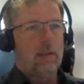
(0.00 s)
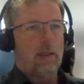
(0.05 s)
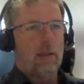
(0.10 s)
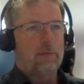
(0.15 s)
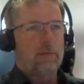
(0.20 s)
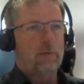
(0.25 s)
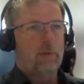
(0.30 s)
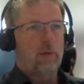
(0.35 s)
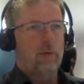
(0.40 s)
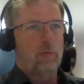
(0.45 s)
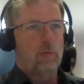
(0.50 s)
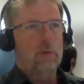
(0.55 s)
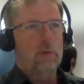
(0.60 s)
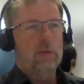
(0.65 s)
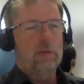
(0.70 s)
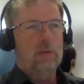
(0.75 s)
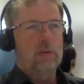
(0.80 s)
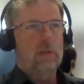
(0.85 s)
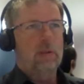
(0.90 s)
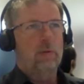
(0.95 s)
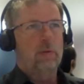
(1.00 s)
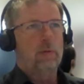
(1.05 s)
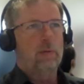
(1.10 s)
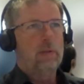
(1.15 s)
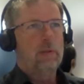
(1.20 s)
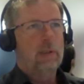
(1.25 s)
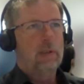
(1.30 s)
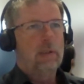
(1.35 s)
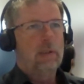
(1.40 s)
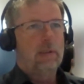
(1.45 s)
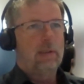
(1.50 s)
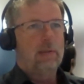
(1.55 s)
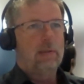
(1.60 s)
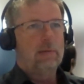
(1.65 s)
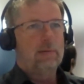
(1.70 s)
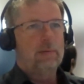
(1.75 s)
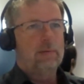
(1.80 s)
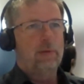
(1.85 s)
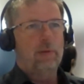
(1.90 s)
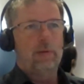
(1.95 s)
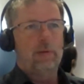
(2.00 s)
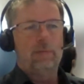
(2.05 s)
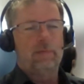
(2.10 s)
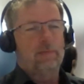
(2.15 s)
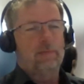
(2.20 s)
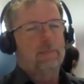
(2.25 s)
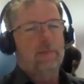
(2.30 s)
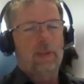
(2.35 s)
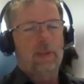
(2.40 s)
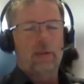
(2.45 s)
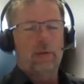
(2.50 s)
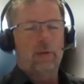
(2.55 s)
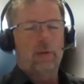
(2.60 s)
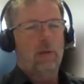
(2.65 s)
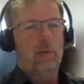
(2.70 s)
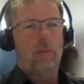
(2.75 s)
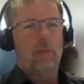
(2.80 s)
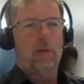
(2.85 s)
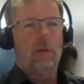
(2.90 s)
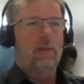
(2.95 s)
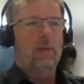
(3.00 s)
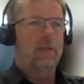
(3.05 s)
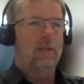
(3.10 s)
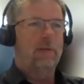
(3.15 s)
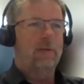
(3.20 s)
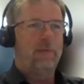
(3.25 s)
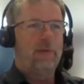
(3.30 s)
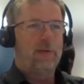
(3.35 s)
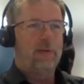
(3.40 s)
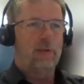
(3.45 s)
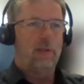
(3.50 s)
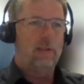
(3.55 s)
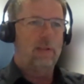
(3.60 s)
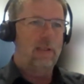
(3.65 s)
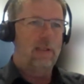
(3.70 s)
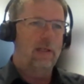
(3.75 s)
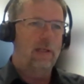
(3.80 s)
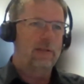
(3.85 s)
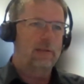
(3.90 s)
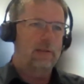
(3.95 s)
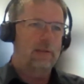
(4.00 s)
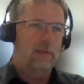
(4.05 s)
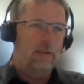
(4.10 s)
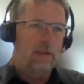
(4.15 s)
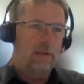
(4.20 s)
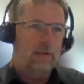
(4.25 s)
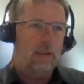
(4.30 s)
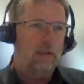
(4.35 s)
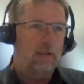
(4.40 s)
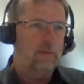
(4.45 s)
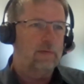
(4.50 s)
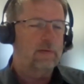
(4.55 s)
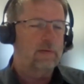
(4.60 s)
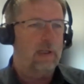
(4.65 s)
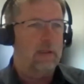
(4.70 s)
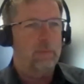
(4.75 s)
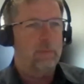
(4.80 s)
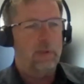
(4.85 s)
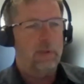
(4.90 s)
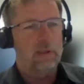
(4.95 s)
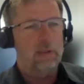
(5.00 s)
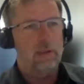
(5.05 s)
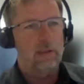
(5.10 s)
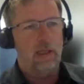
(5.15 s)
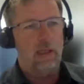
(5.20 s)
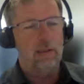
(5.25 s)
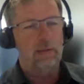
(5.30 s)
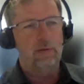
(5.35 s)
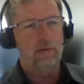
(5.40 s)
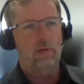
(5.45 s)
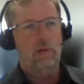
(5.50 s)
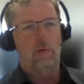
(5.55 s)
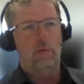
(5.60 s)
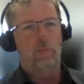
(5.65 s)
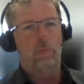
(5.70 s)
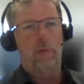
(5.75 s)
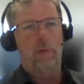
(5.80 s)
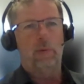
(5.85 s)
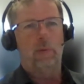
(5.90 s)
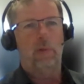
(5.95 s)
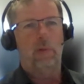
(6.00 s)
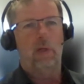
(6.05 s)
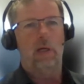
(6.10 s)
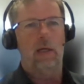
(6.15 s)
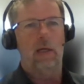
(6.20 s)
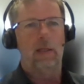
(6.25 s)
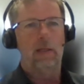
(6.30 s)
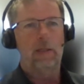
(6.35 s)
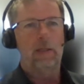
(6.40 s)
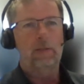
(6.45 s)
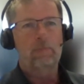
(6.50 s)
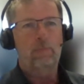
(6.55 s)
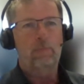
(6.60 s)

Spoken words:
autonomous, so we can talk about artificial intelligence and this kind of stuff, but in the end, you have people behind.